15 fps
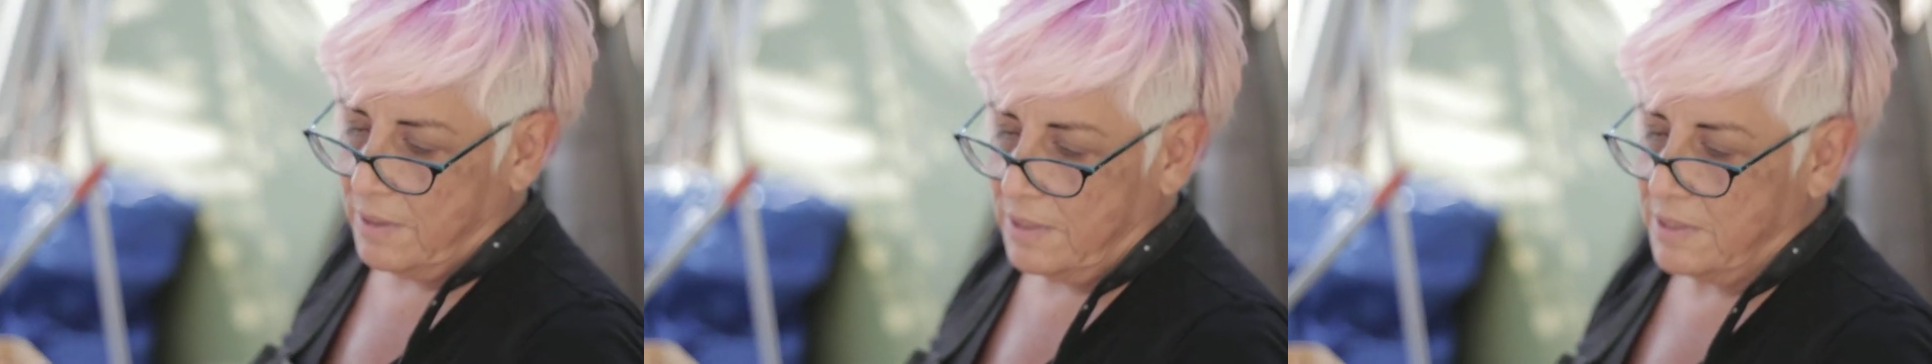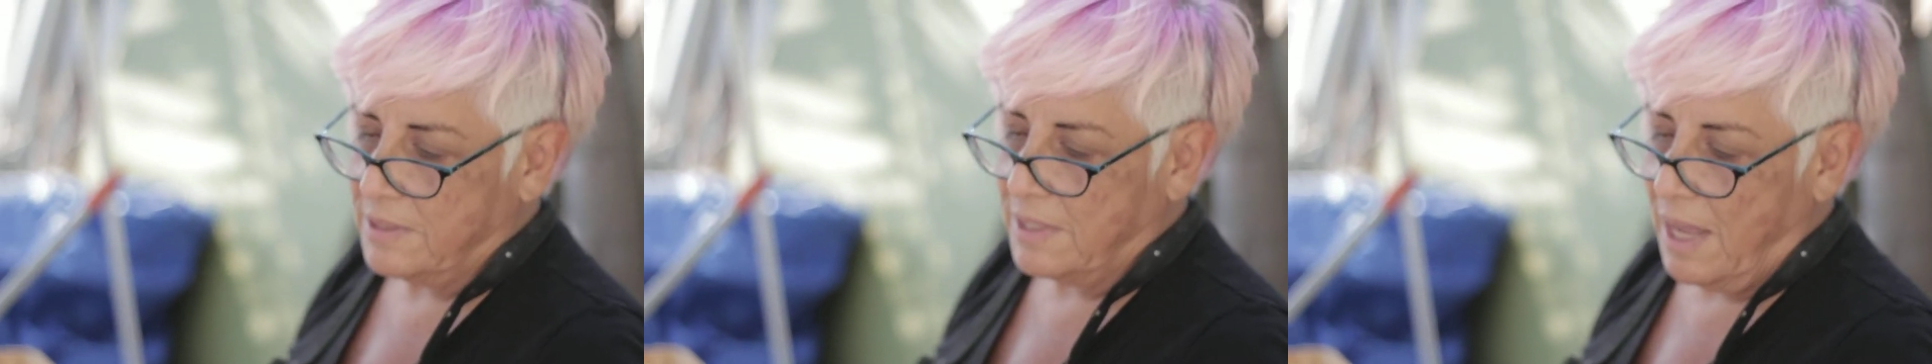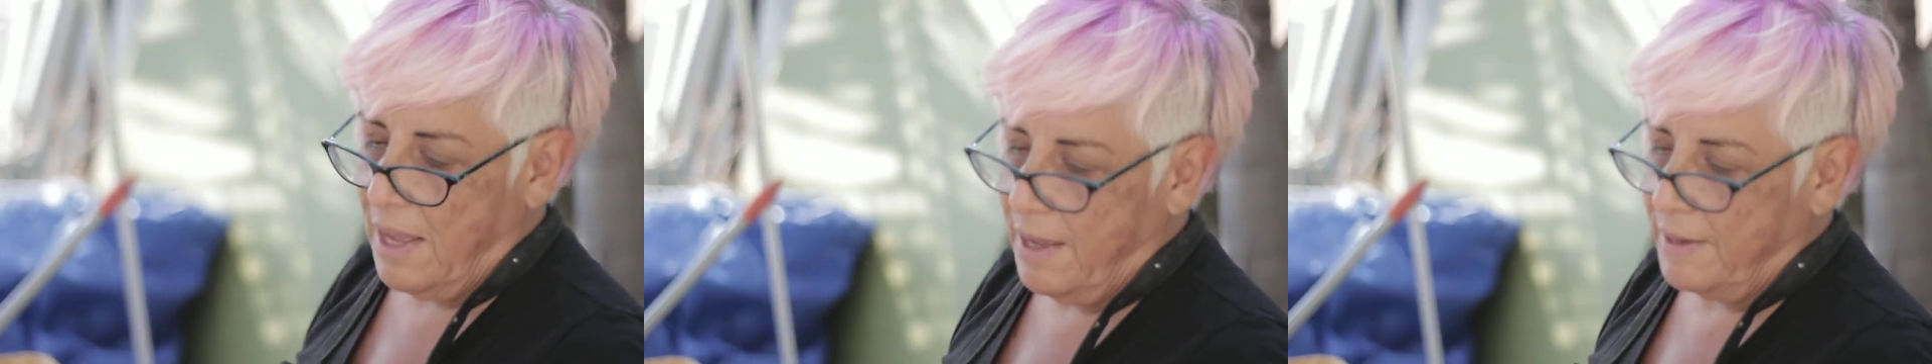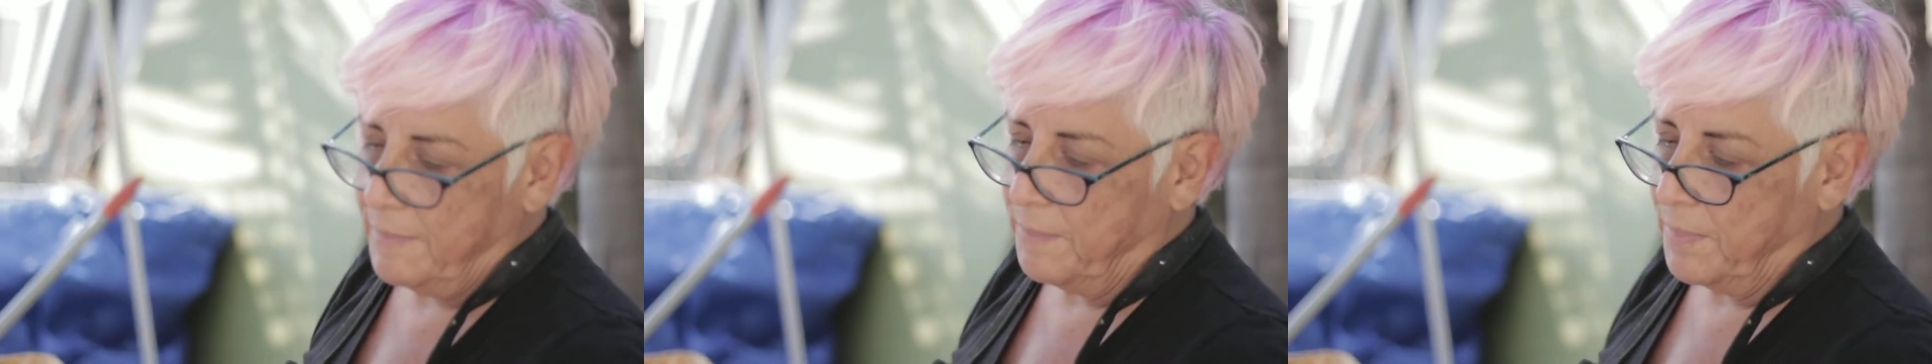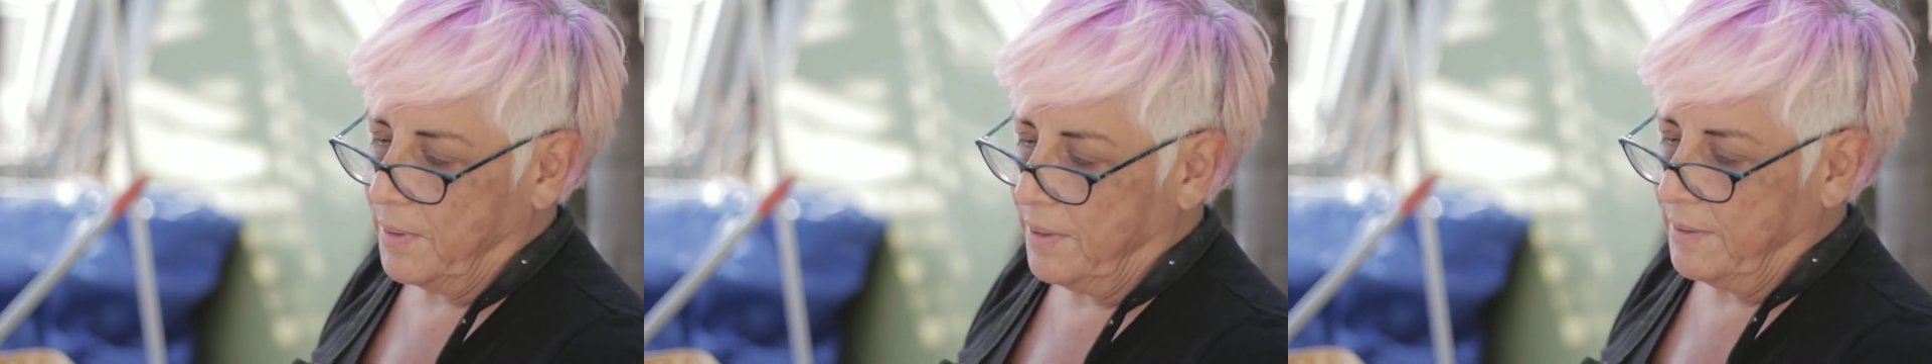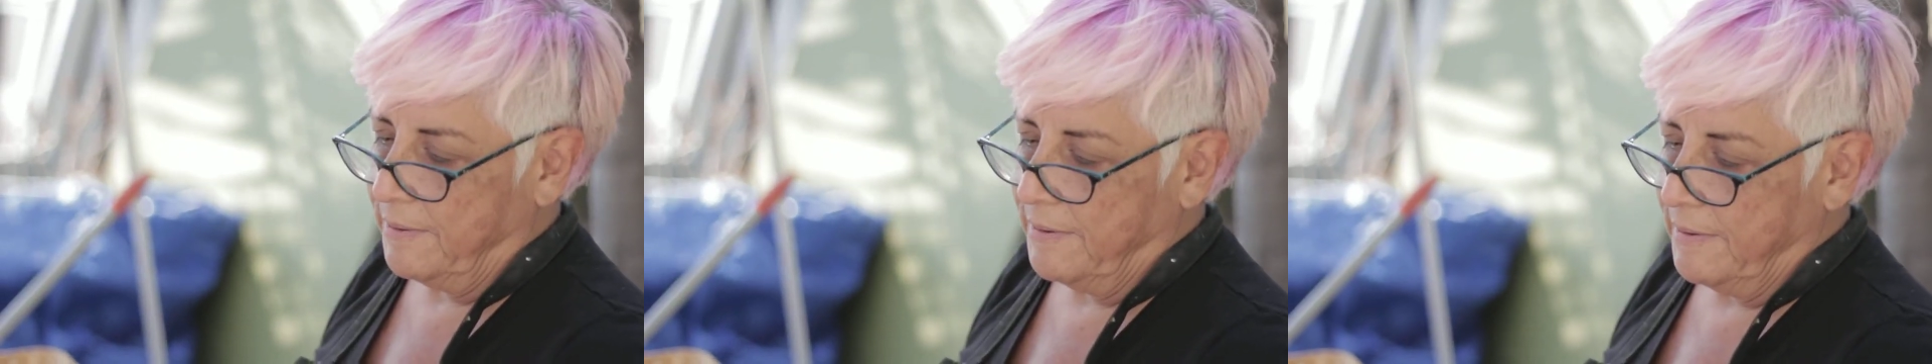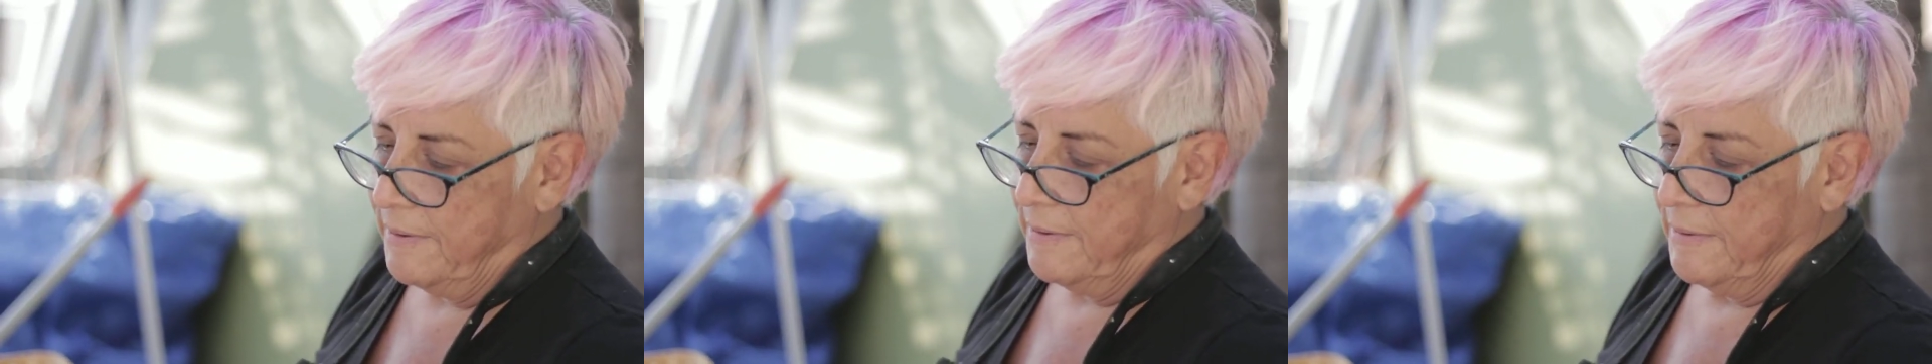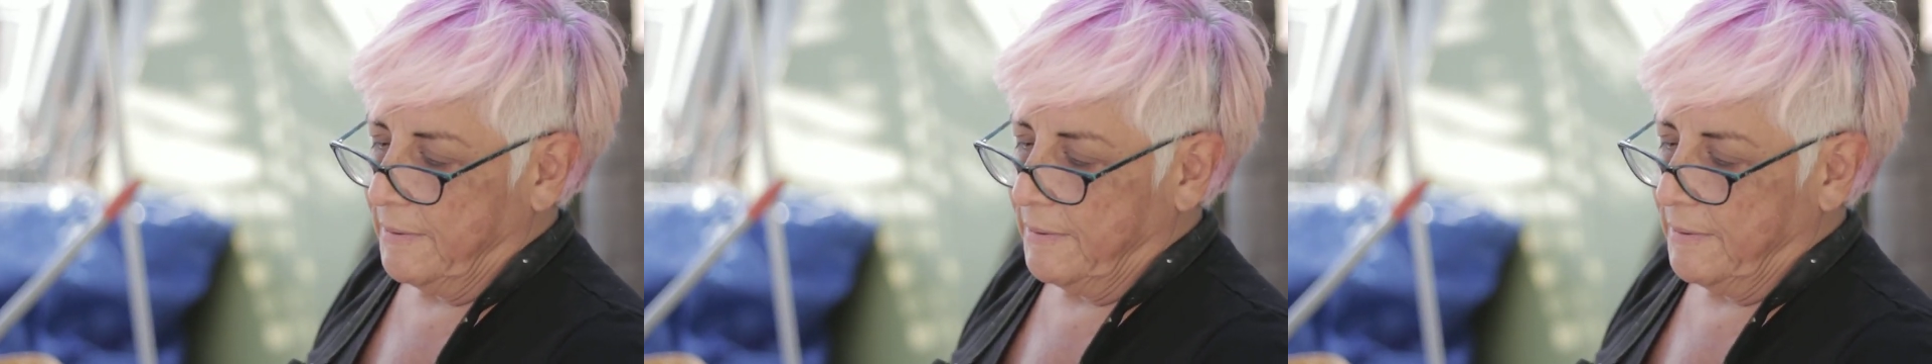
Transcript: on its side but mm